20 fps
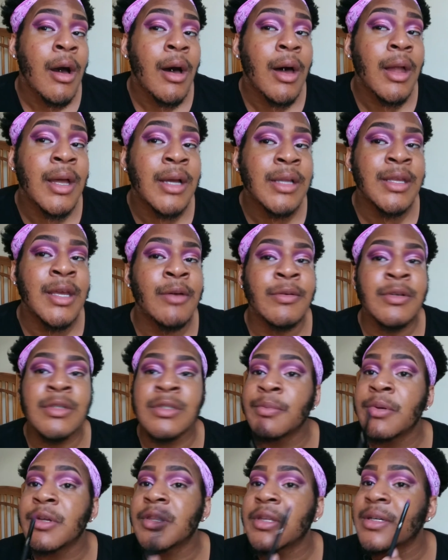All I did
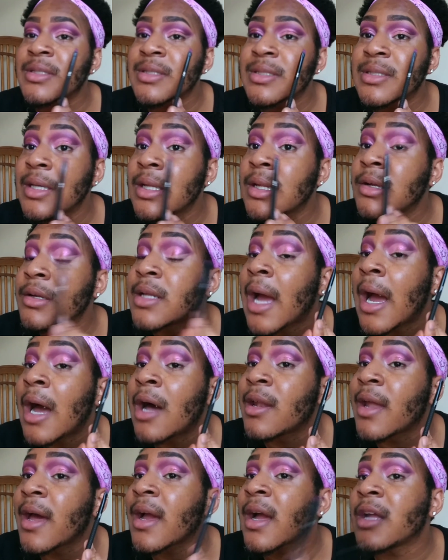was put the concealer
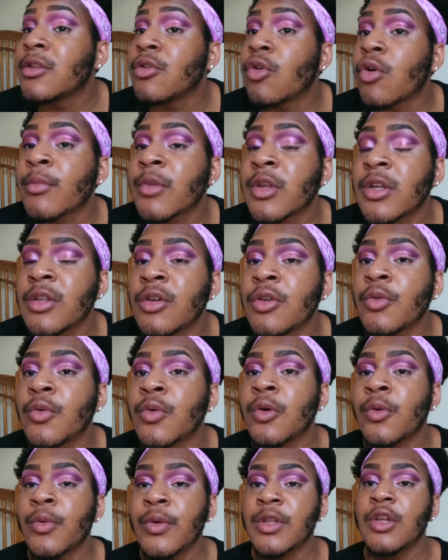down like I normally
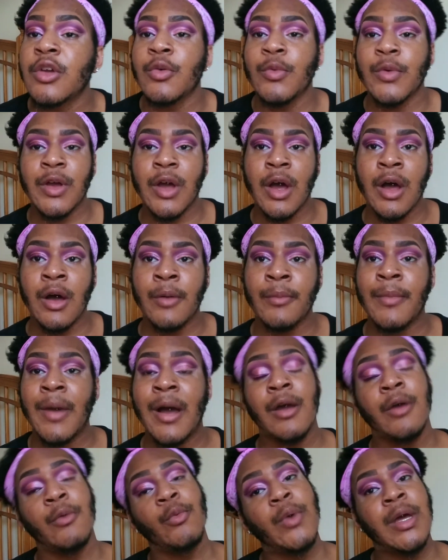would do with
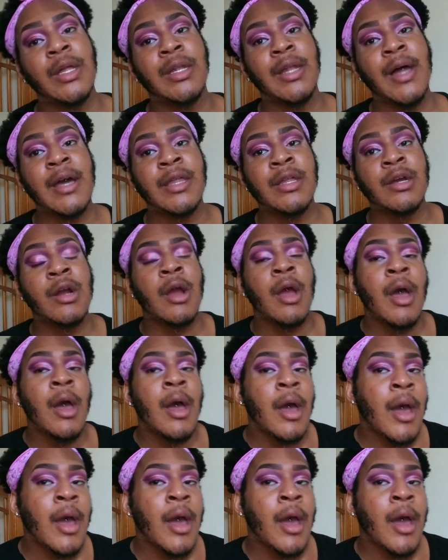my wing liner,